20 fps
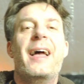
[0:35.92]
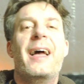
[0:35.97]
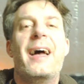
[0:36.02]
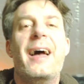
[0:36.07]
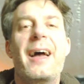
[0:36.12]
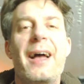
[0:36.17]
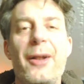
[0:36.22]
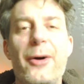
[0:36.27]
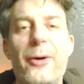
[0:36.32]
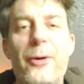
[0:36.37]

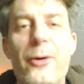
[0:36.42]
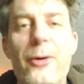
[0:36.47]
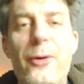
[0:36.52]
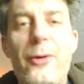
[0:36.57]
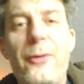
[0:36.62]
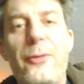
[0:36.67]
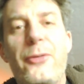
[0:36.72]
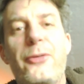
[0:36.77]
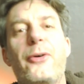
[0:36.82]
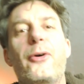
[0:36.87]

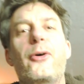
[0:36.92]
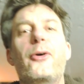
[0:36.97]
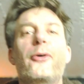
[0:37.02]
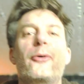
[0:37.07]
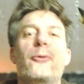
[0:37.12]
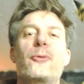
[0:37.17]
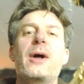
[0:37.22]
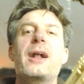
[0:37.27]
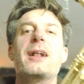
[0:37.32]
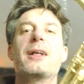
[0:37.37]
Hello,
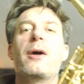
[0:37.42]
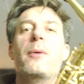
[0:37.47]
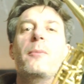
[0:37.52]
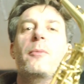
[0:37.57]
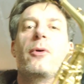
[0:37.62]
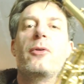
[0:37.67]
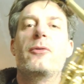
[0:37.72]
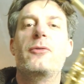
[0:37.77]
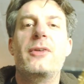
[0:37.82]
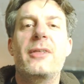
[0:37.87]
so welcome
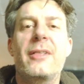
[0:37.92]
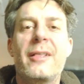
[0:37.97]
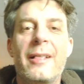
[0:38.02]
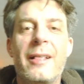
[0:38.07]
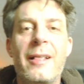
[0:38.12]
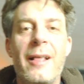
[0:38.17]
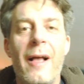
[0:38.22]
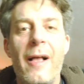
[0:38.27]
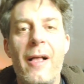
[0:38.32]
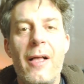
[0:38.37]
on
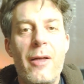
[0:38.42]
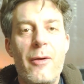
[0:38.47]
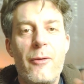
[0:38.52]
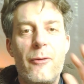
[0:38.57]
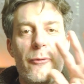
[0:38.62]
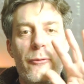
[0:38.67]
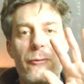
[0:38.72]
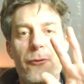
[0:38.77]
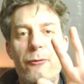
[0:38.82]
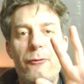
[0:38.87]
this
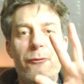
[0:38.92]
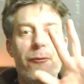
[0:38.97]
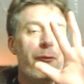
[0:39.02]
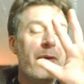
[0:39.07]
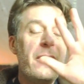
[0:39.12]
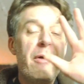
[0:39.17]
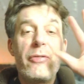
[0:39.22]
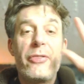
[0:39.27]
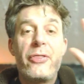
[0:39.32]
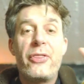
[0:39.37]

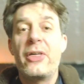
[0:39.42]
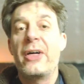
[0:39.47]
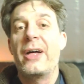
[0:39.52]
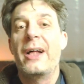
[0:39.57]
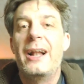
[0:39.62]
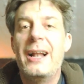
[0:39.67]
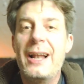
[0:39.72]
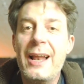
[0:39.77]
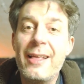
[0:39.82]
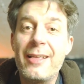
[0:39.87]
fifth
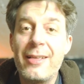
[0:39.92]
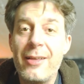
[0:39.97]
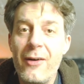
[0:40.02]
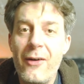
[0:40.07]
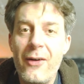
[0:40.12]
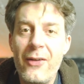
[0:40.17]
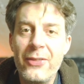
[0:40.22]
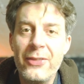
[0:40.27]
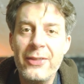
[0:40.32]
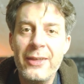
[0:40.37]

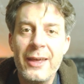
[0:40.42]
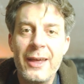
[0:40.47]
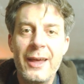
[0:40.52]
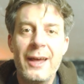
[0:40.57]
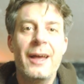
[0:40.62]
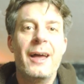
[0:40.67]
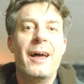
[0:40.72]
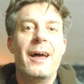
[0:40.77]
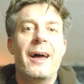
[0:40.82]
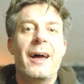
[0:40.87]
lesson.
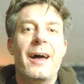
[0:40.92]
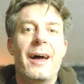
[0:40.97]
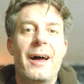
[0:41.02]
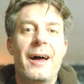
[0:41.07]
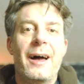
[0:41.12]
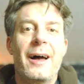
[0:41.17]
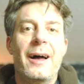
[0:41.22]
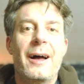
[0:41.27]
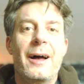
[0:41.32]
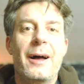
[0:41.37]

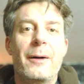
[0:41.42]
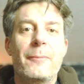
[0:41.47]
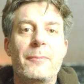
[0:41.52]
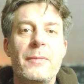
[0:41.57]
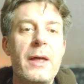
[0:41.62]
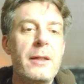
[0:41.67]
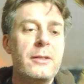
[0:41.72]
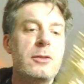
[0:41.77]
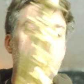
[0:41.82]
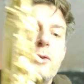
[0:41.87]

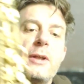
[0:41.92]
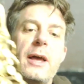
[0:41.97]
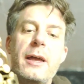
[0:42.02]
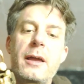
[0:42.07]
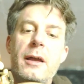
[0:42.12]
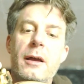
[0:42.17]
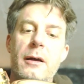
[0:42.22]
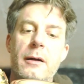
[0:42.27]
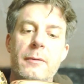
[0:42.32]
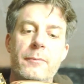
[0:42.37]
And
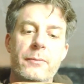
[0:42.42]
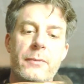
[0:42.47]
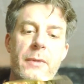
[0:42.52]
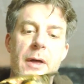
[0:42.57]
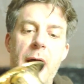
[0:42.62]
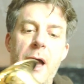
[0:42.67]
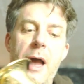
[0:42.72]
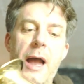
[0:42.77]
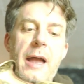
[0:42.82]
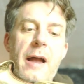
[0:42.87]
today
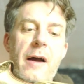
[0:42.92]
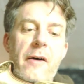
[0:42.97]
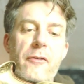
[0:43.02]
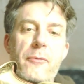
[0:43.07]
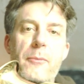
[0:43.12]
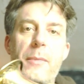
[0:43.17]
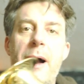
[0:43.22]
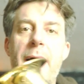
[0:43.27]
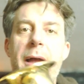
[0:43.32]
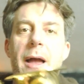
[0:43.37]
I have
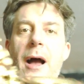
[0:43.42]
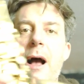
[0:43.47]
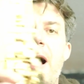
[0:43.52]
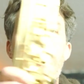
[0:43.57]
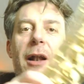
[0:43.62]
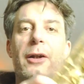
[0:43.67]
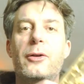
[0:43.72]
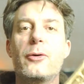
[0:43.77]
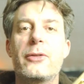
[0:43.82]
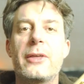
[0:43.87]
my
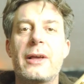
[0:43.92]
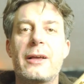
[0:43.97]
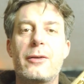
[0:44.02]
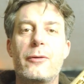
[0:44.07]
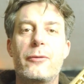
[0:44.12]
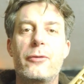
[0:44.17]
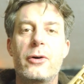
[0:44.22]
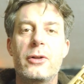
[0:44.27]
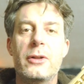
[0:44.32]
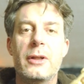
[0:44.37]
alto
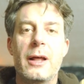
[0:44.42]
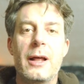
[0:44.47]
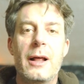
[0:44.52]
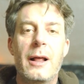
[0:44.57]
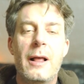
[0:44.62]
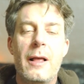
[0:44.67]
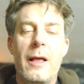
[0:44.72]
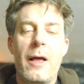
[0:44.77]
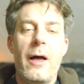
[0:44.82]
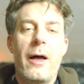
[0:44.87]
saxophone.
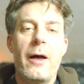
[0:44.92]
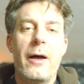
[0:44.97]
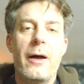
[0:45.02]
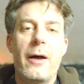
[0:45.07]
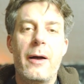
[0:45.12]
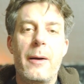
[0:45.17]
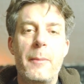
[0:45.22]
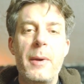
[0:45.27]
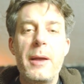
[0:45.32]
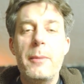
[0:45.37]

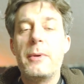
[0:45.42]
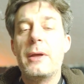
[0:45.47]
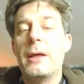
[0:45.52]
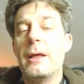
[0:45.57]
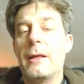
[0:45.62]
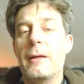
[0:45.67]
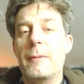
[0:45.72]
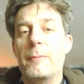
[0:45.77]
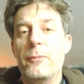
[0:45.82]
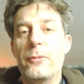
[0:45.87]

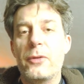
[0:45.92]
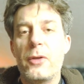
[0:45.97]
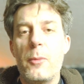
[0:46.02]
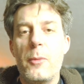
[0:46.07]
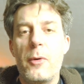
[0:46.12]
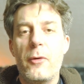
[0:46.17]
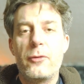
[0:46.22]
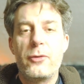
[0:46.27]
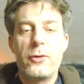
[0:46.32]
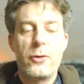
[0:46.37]
Maybe some
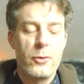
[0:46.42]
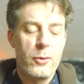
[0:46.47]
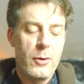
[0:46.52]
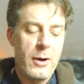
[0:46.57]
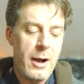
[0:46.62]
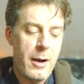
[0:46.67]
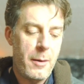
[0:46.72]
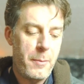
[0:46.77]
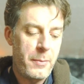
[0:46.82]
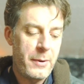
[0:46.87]
of you
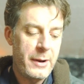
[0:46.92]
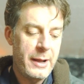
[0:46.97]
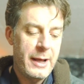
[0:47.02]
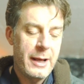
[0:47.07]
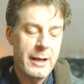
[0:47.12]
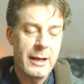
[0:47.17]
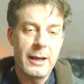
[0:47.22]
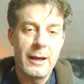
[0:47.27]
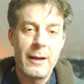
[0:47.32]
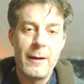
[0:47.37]
are
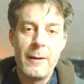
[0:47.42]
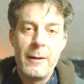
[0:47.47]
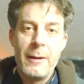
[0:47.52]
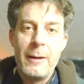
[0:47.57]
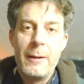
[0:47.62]
playing